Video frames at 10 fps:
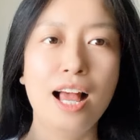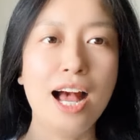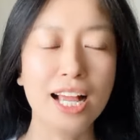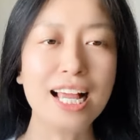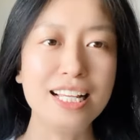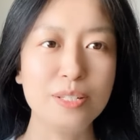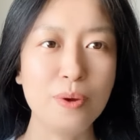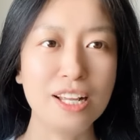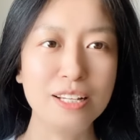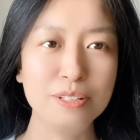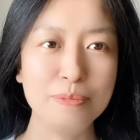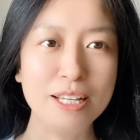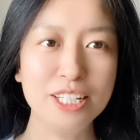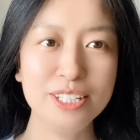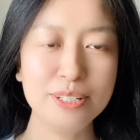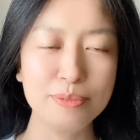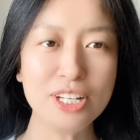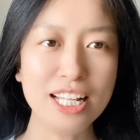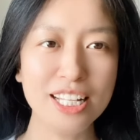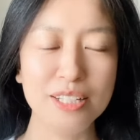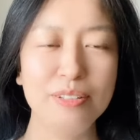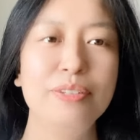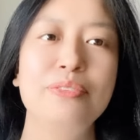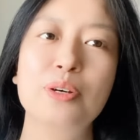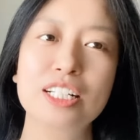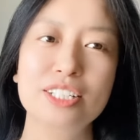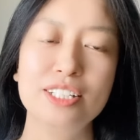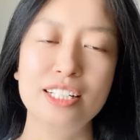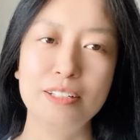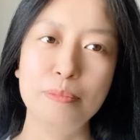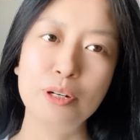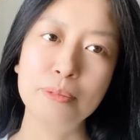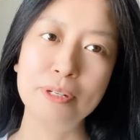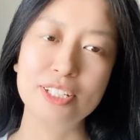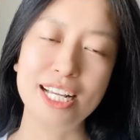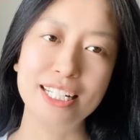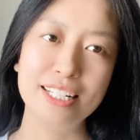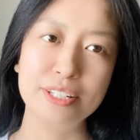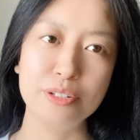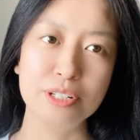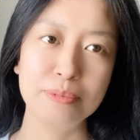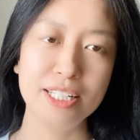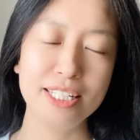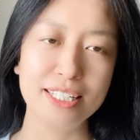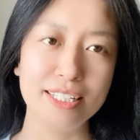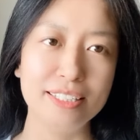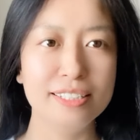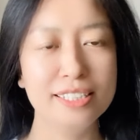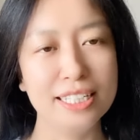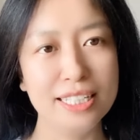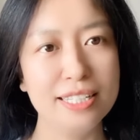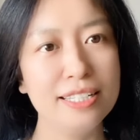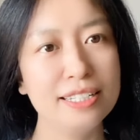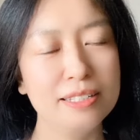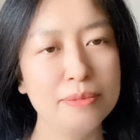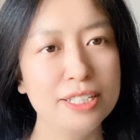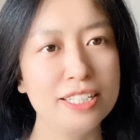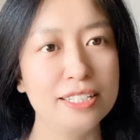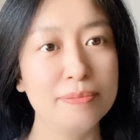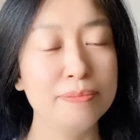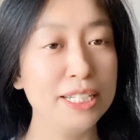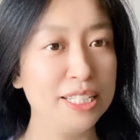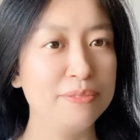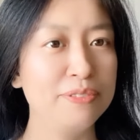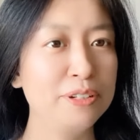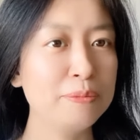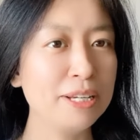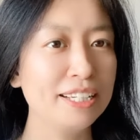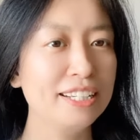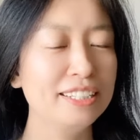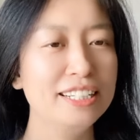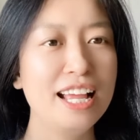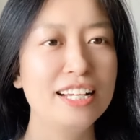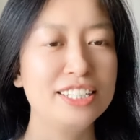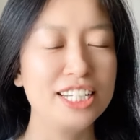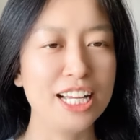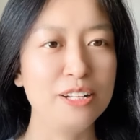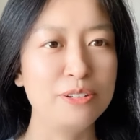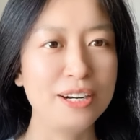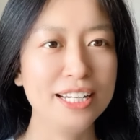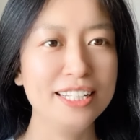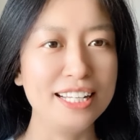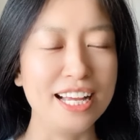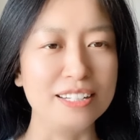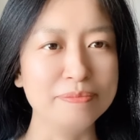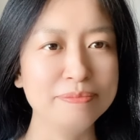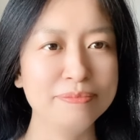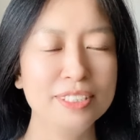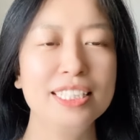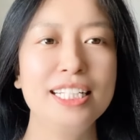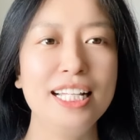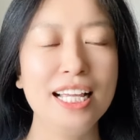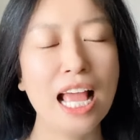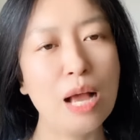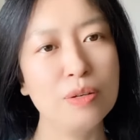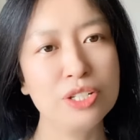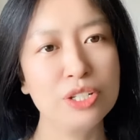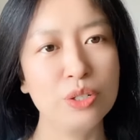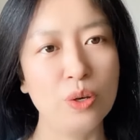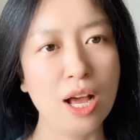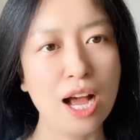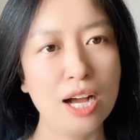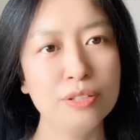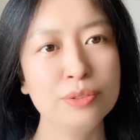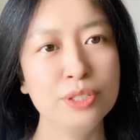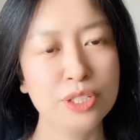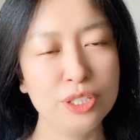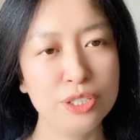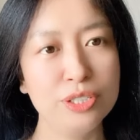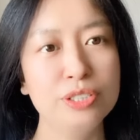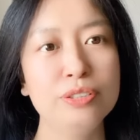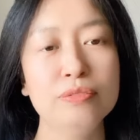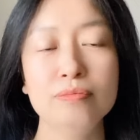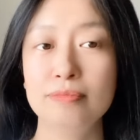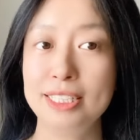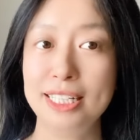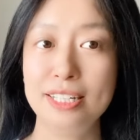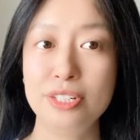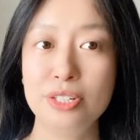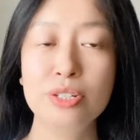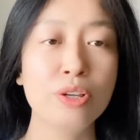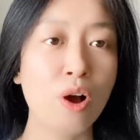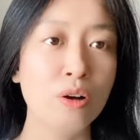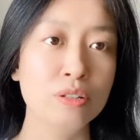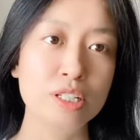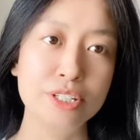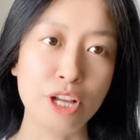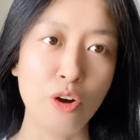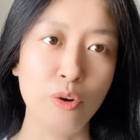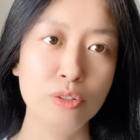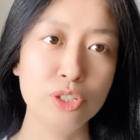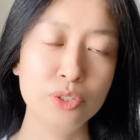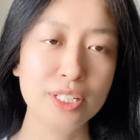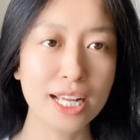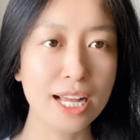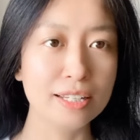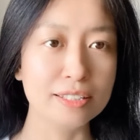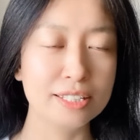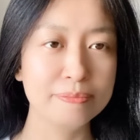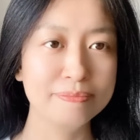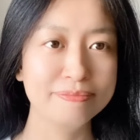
Hi guys, welcome to my YouTube channel. If you want to learn more about Chinese social media, Chinese e-commerce, please follow my channel right now. Today I will show you how to delete your Xiaohongshu account.